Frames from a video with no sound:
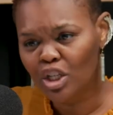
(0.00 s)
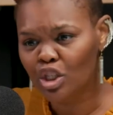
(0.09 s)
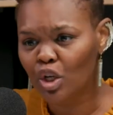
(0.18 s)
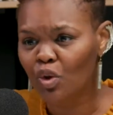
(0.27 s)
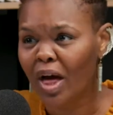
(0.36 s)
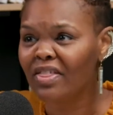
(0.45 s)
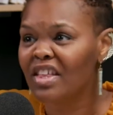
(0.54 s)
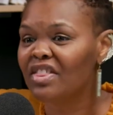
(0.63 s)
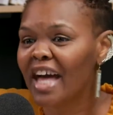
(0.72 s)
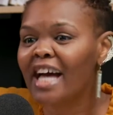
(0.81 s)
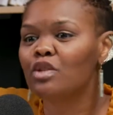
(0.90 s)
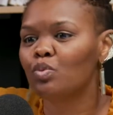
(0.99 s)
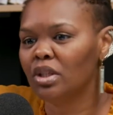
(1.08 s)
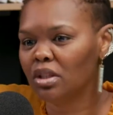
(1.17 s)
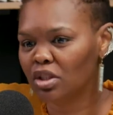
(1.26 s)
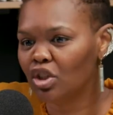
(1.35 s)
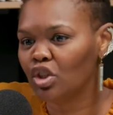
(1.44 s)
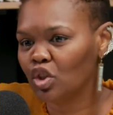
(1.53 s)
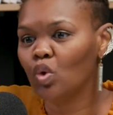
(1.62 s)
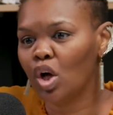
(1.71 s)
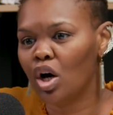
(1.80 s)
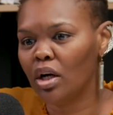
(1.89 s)
So I think that's what took so
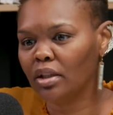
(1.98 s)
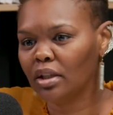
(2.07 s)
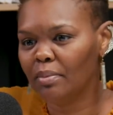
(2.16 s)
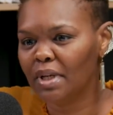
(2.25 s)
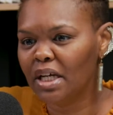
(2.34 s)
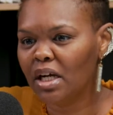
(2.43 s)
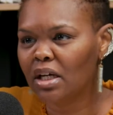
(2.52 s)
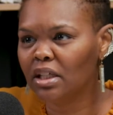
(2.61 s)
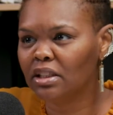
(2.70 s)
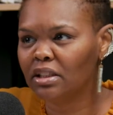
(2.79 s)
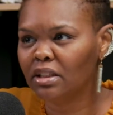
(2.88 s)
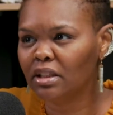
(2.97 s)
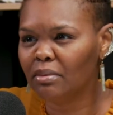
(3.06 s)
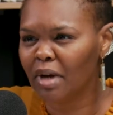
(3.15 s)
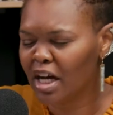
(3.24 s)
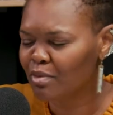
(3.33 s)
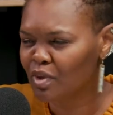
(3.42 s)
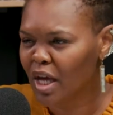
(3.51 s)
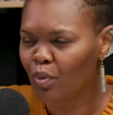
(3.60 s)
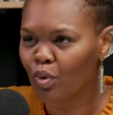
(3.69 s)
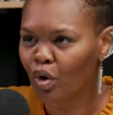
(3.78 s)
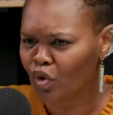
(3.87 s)
long, because my husband's like,
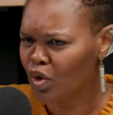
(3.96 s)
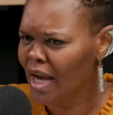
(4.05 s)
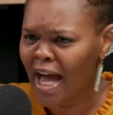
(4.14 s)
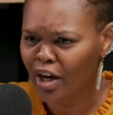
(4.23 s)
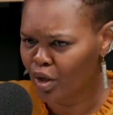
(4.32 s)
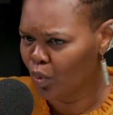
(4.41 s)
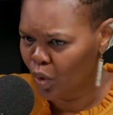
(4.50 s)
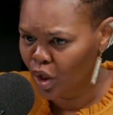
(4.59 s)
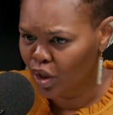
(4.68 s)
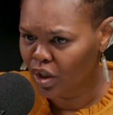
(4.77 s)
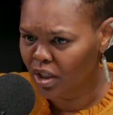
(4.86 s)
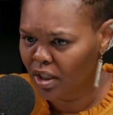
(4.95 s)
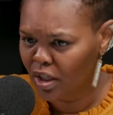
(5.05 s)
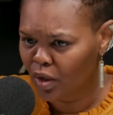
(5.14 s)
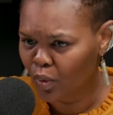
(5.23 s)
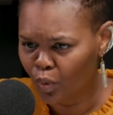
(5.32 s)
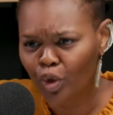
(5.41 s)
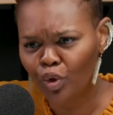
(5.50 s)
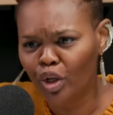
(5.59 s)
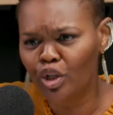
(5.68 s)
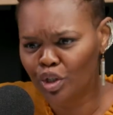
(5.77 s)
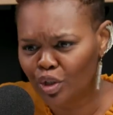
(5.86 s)
well, if you're not going to work, what are you
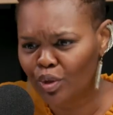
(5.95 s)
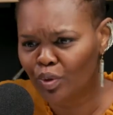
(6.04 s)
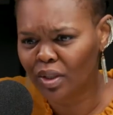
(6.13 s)
going to do?